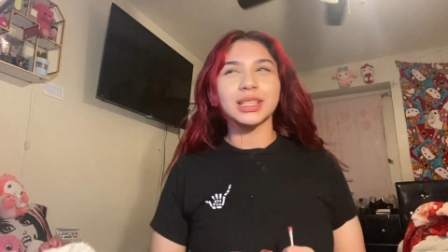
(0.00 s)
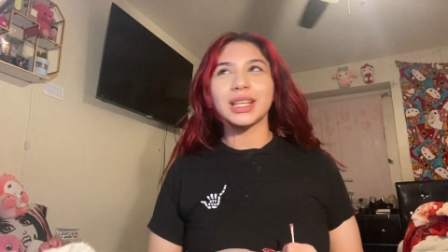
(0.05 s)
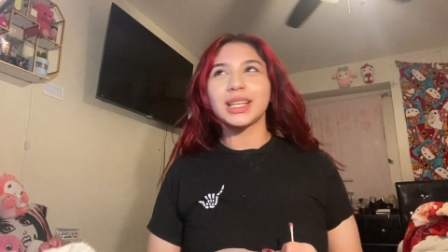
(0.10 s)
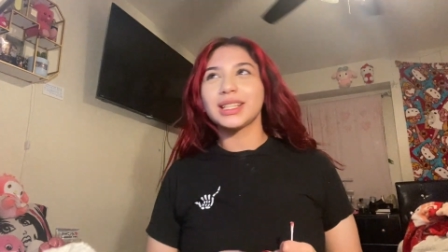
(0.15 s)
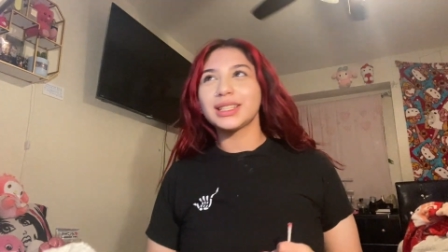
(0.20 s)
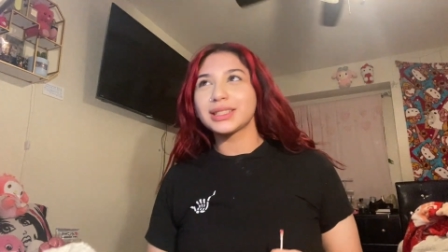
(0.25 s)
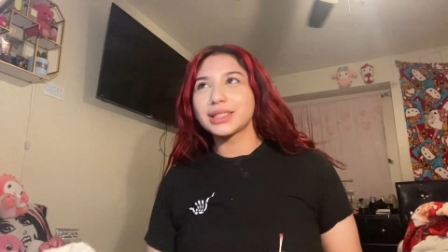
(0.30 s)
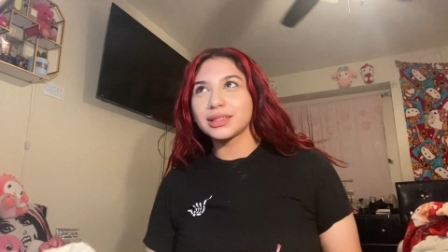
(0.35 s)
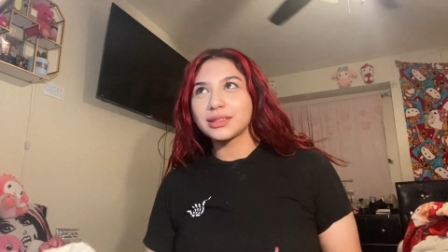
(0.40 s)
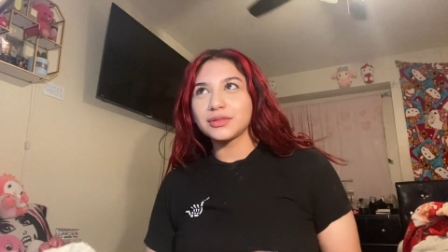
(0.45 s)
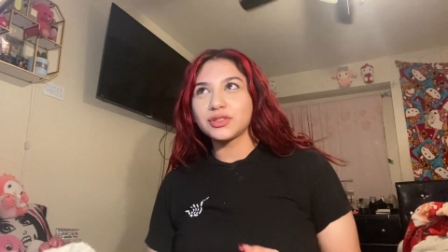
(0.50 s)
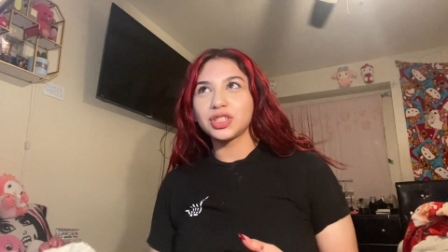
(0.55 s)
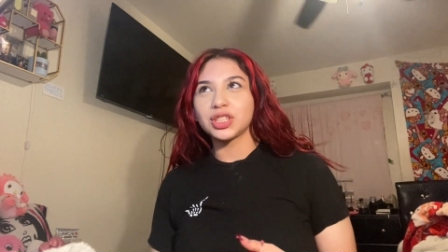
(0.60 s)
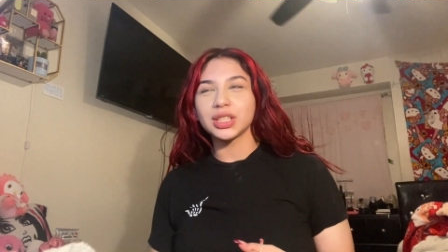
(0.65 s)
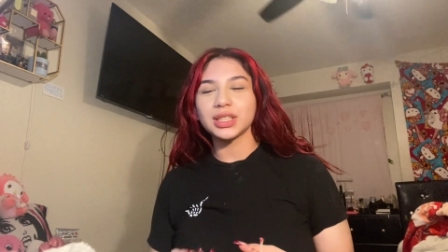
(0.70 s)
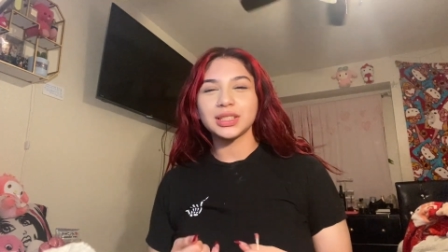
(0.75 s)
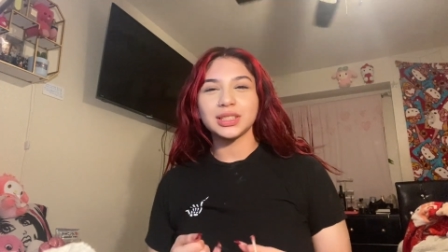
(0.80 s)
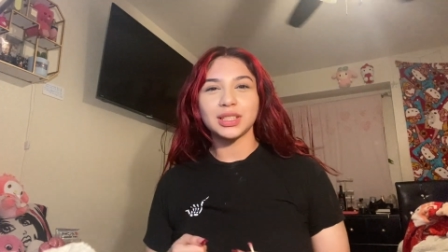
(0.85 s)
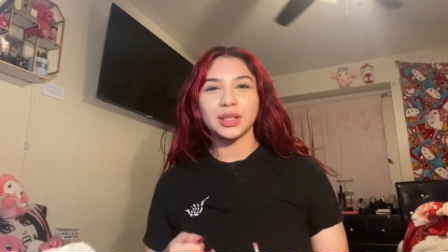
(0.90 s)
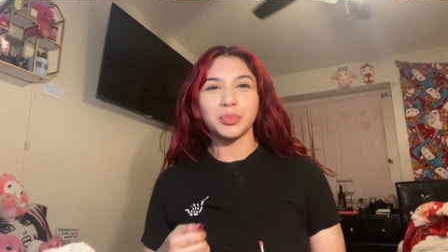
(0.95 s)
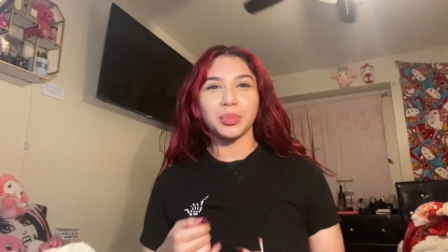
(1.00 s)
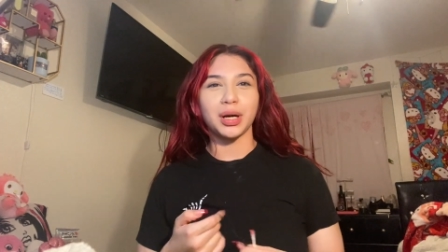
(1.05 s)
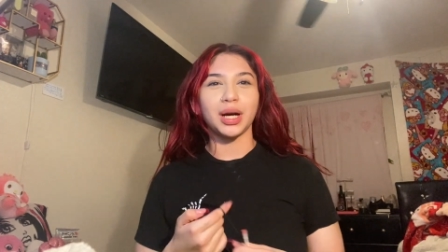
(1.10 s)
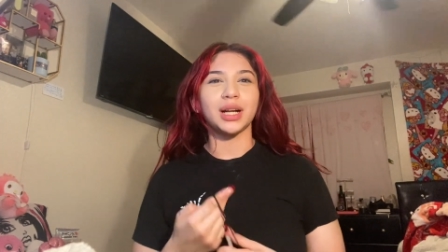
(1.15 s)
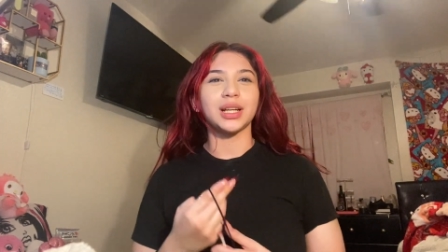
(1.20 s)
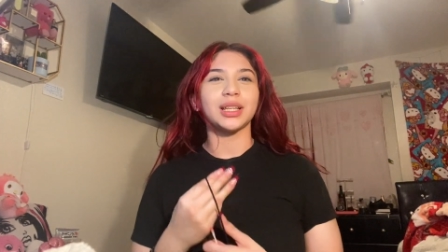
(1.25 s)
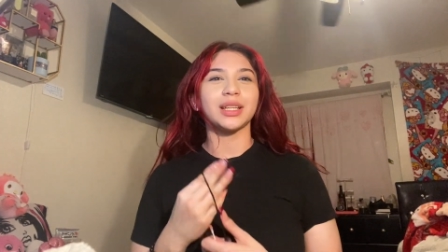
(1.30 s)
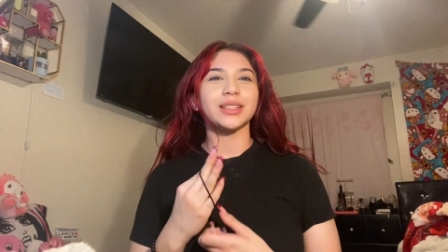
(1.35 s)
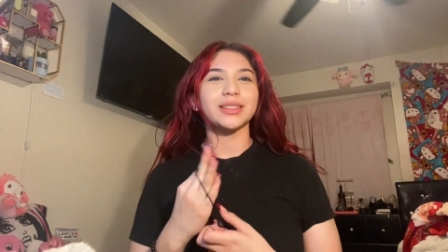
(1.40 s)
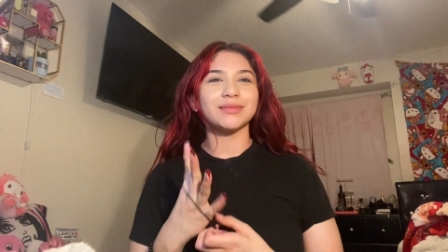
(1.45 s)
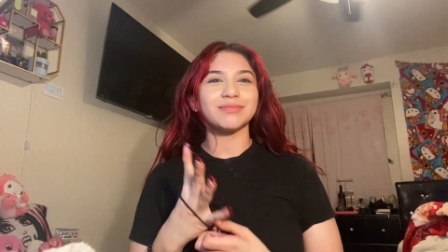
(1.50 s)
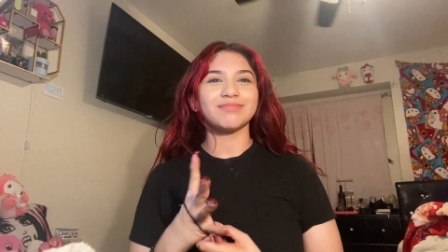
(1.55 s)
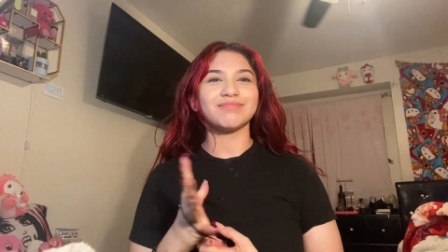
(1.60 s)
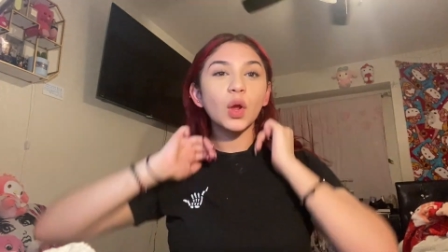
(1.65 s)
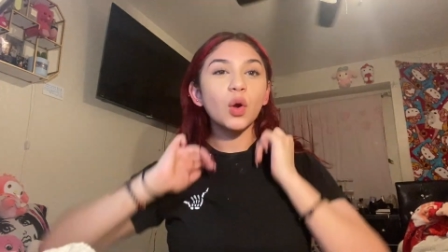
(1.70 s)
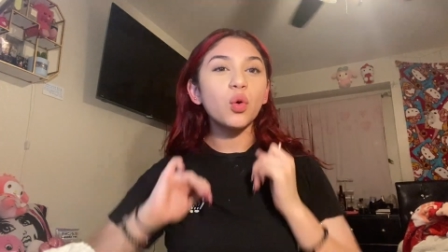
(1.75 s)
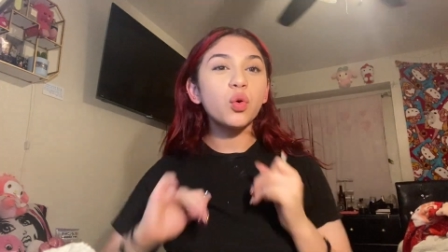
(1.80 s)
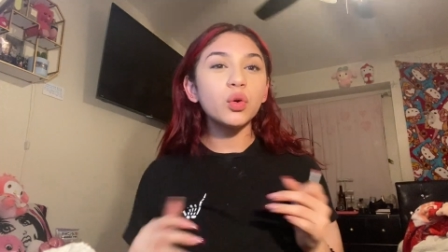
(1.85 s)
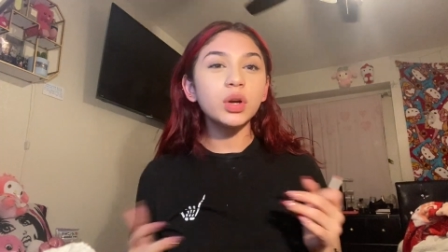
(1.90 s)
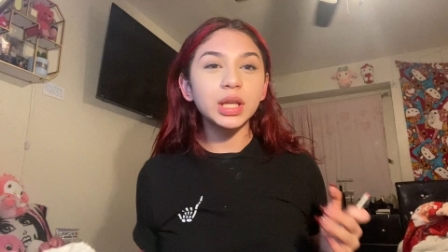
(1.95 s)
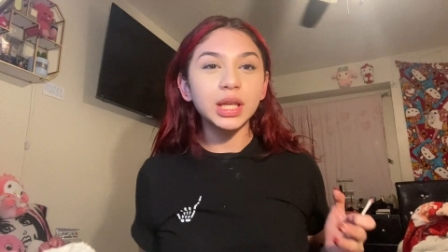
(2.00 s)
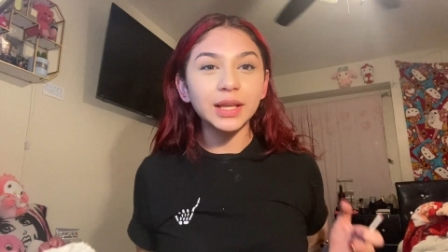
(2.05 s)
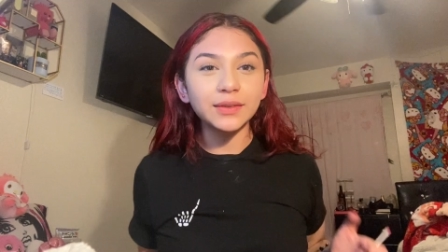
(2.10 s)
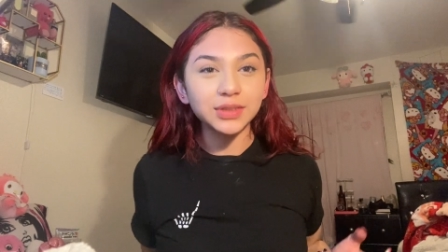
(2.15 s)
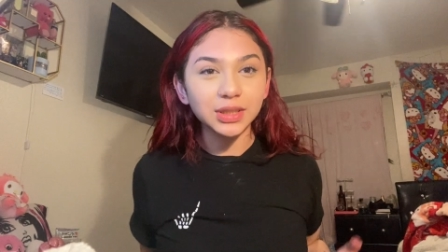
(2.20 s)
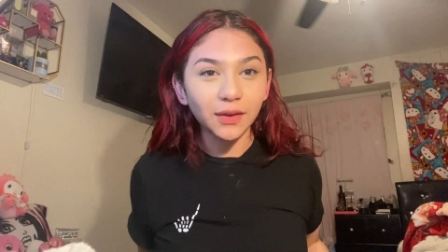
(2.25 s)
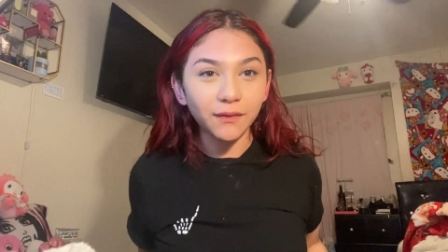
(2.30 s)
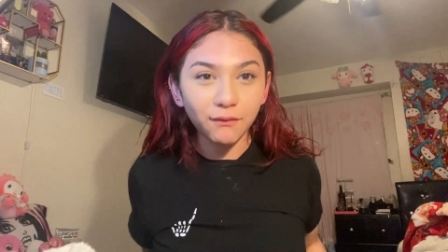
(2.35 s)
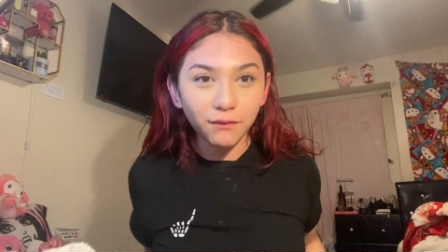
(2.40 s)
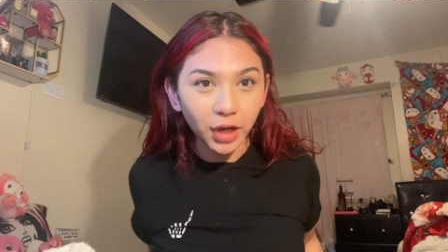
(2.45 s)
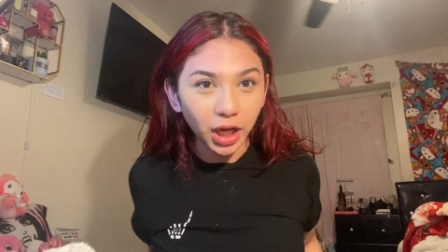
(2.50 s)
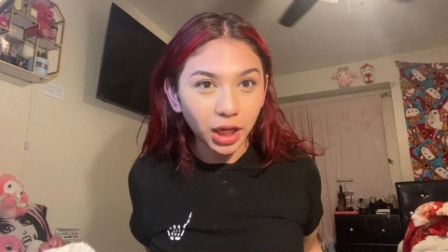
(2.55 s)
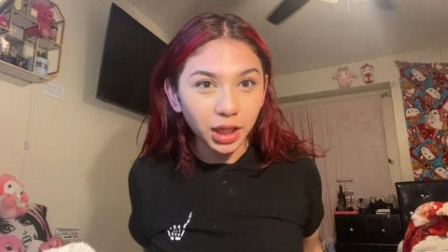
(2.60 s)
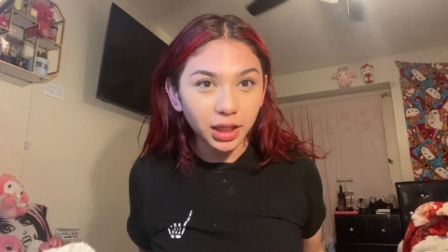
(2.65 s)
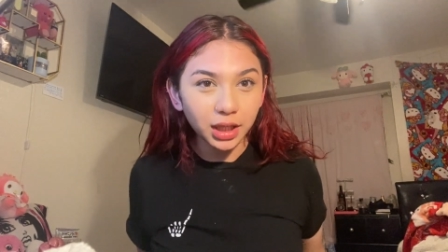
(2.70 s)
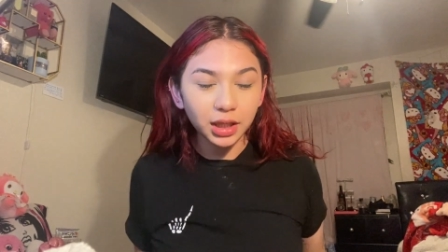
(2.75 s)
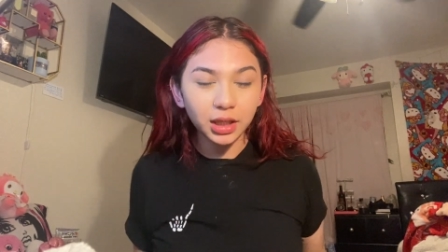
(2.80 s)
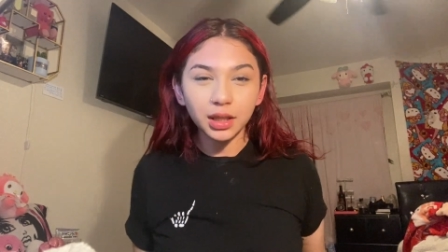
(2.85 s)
It's just a body. Who gives a fuck?